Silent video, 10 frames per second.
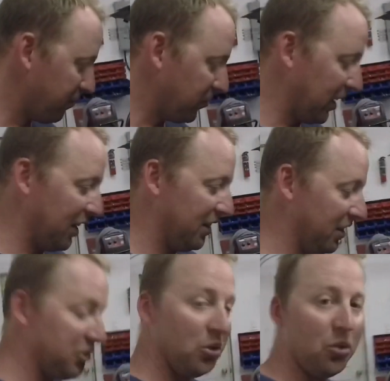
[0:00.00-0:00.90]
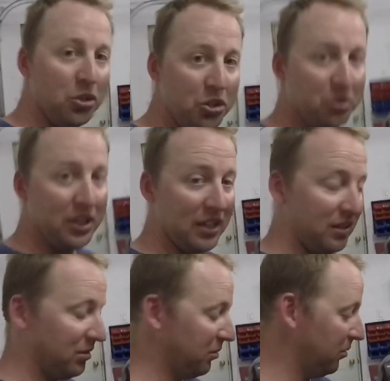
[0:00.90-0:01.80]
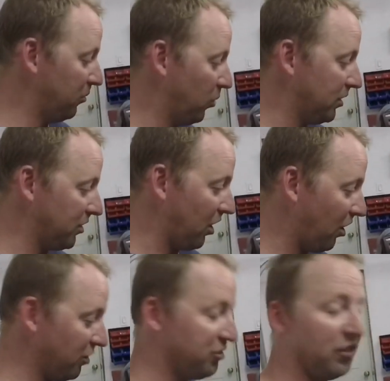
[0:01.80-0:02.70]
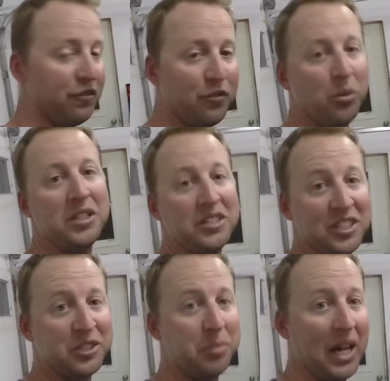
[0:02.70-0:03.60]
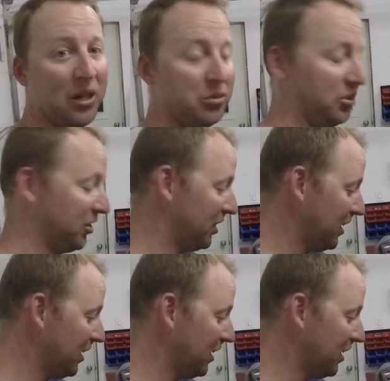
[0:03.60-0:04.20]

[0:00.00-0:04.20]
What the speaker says: This whole unit was 146 pounds.